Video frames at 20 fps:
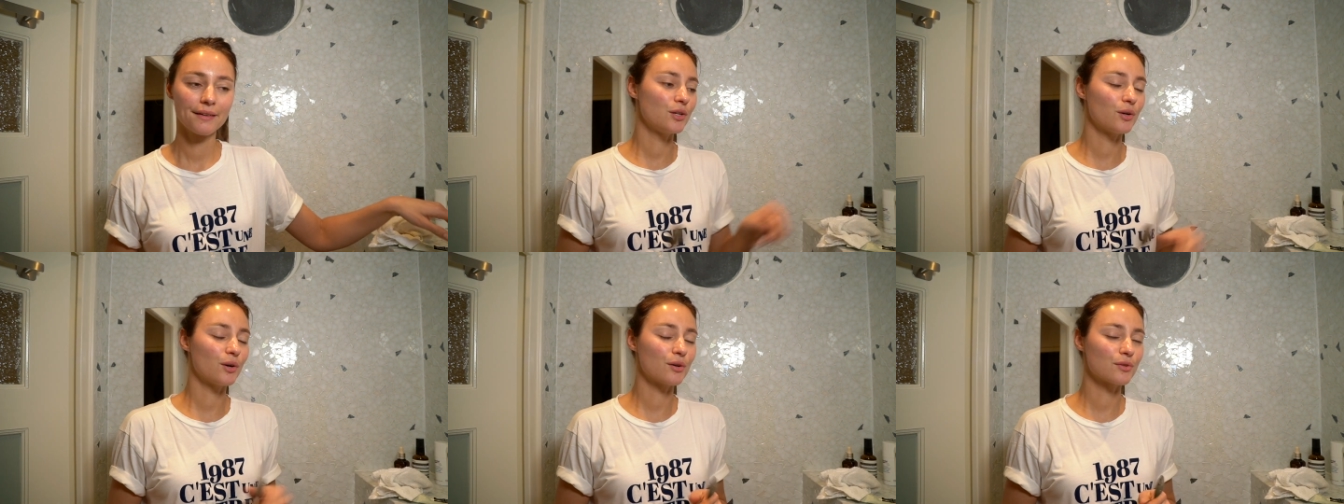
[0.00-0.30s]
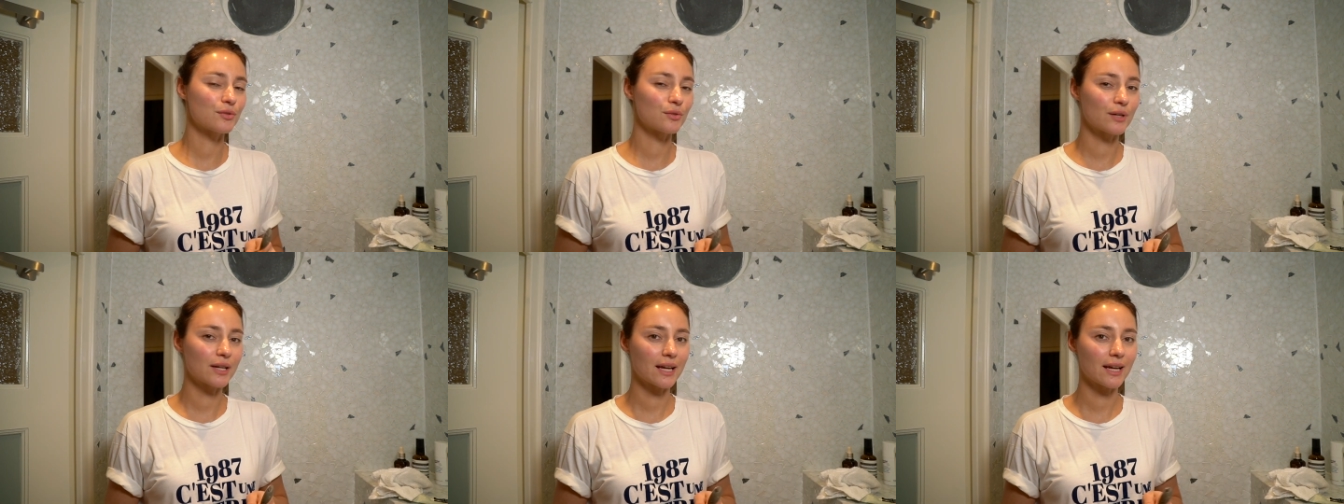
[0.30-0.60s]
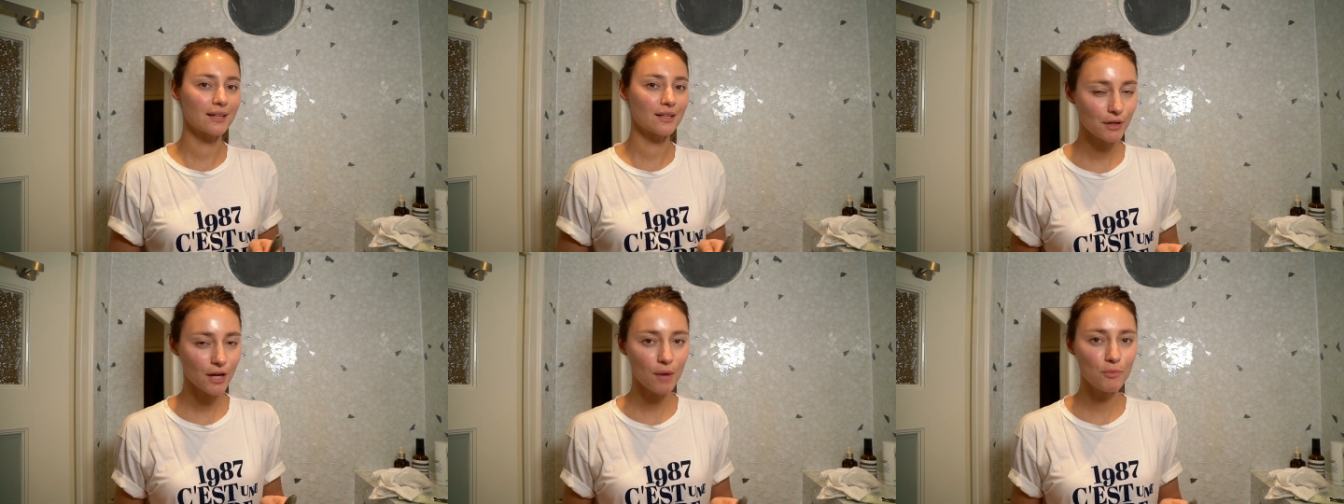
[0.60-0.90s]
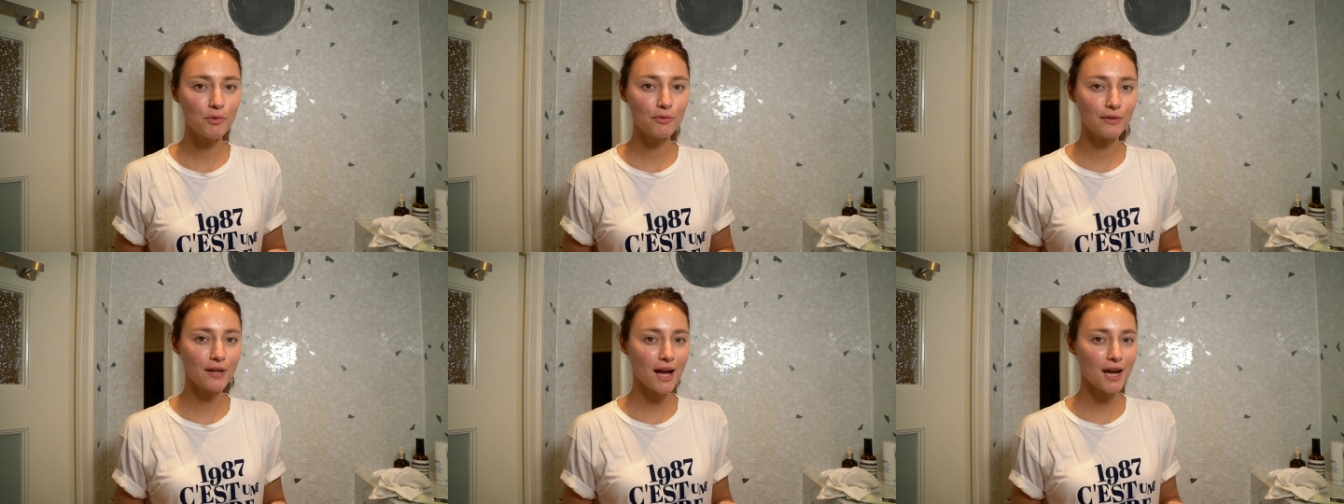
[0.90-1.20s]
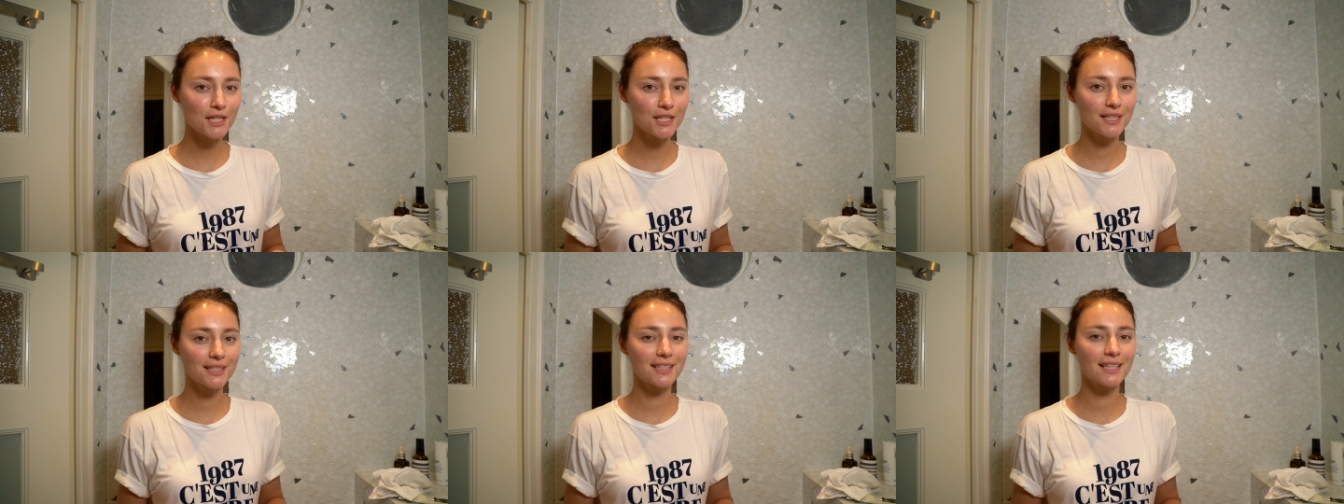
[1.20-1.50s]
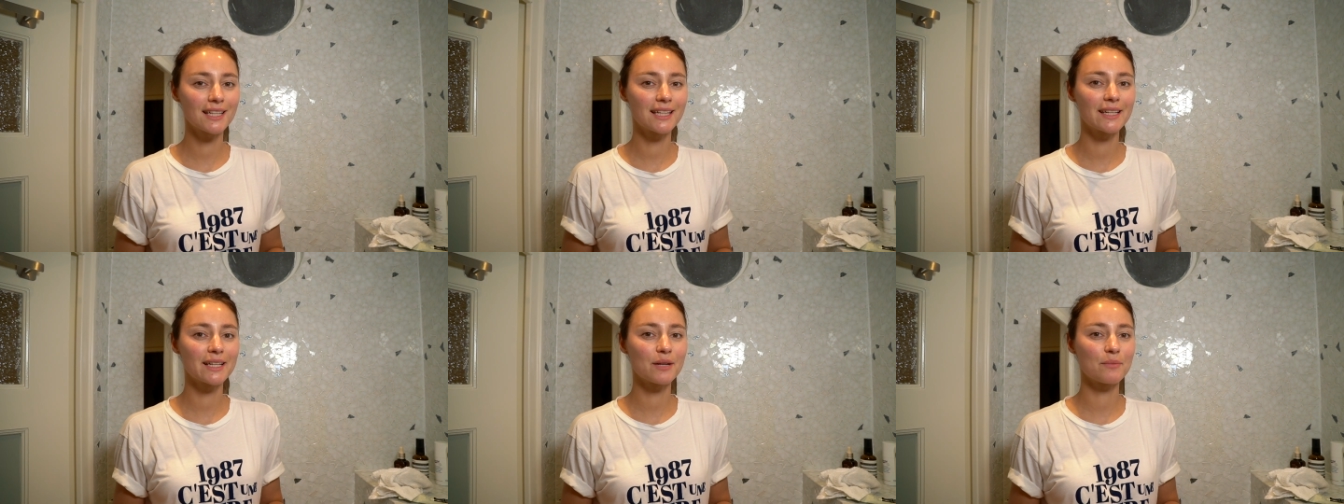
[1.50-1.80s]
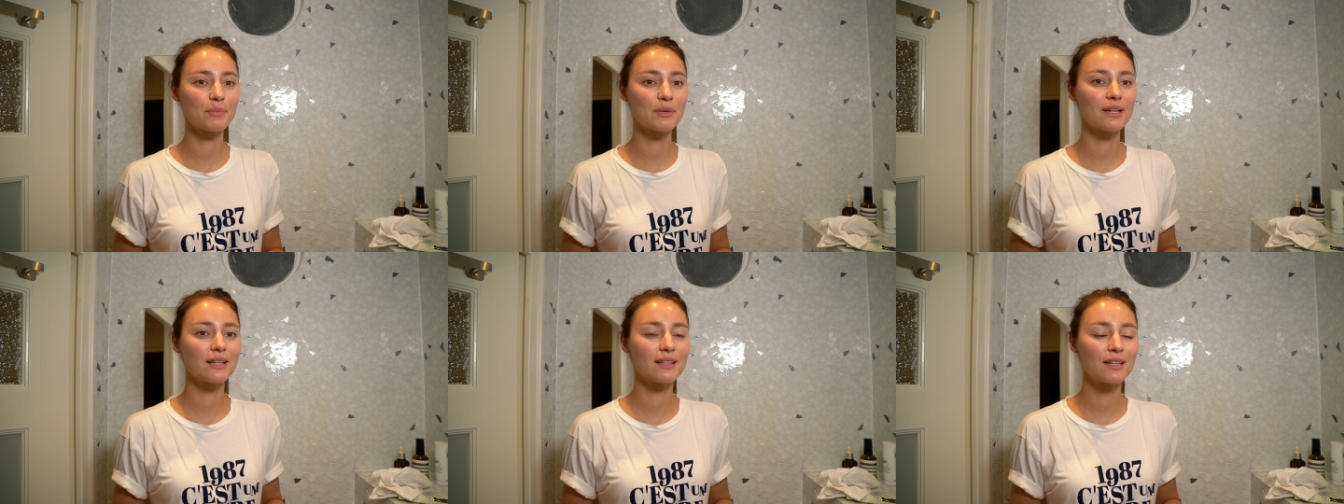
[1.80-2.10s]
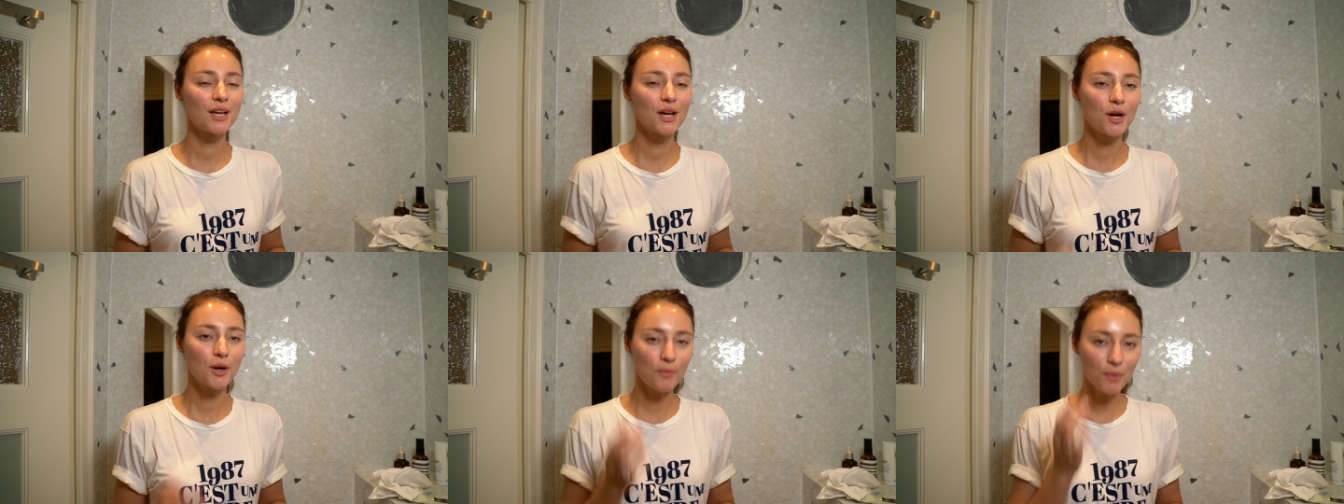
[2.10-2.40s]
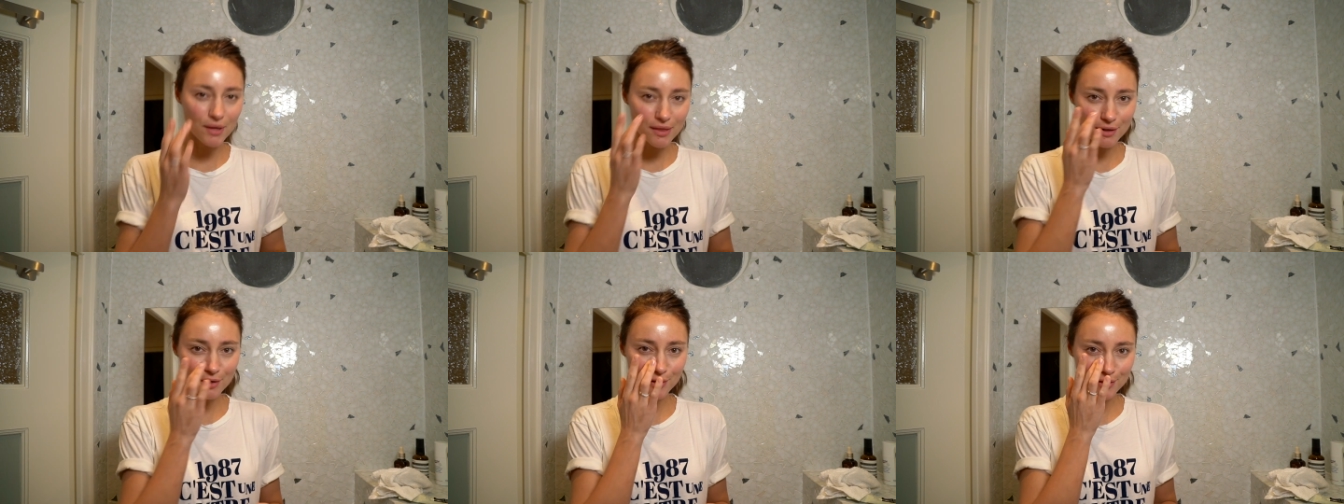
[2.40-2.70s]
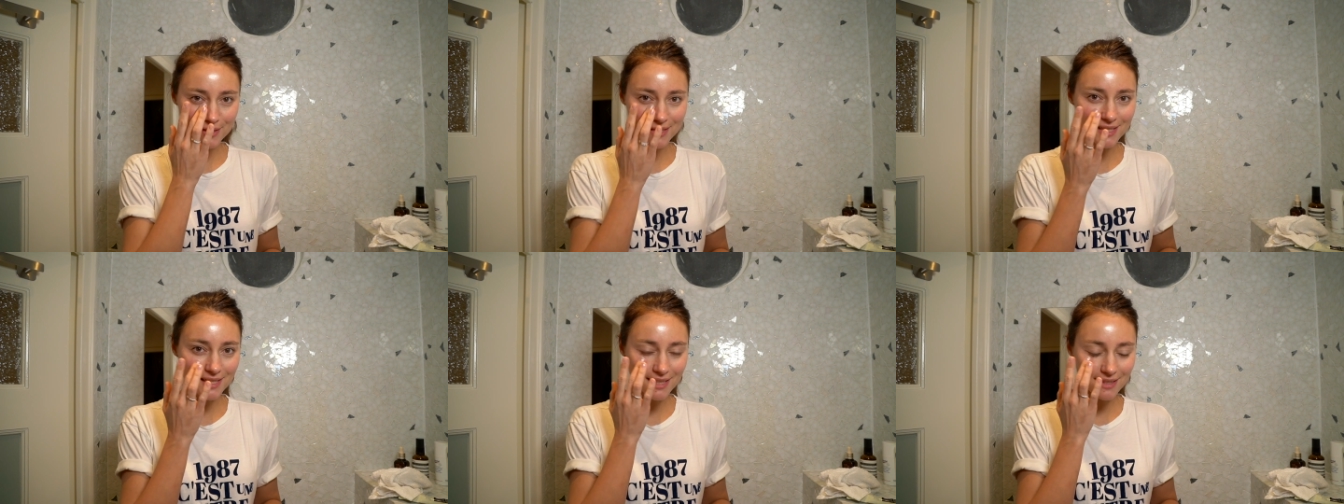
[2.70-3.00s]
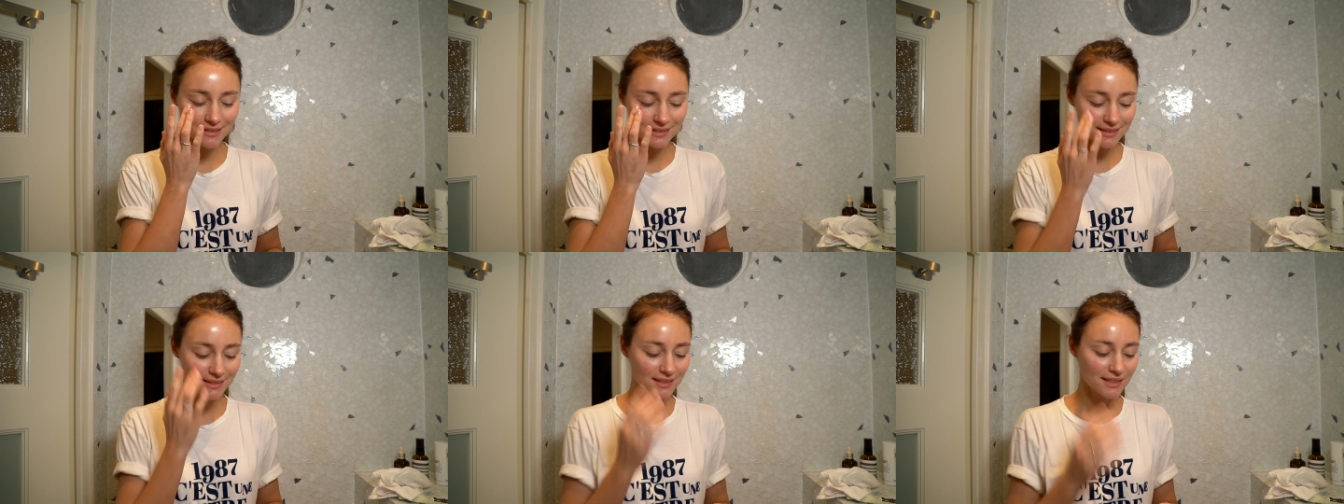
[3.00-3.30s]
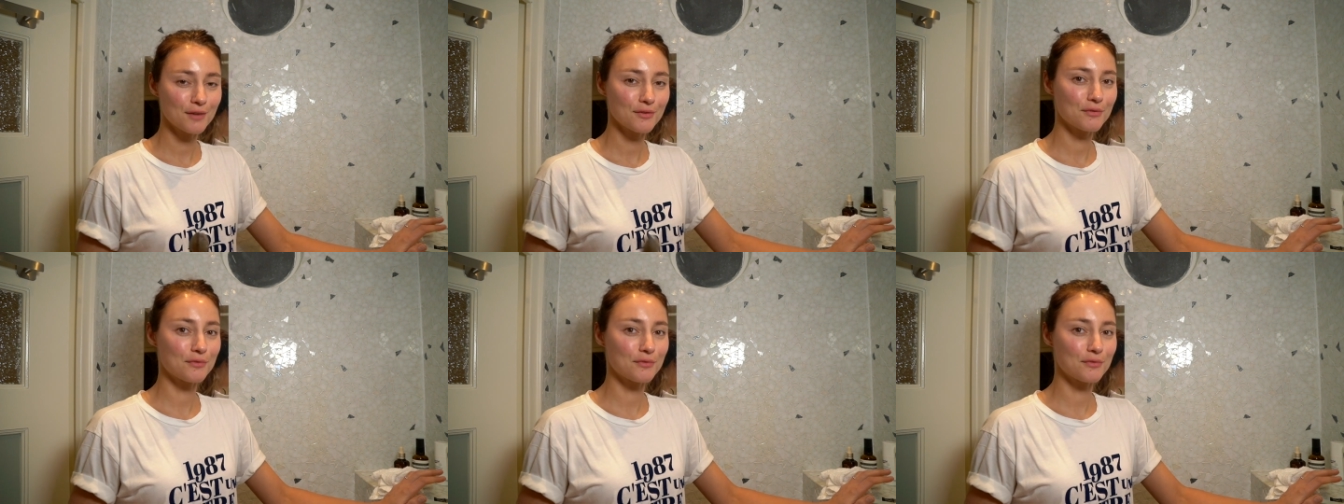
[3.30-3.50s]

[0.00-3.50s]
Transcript: You also can camouflage it a little bit with a concealer.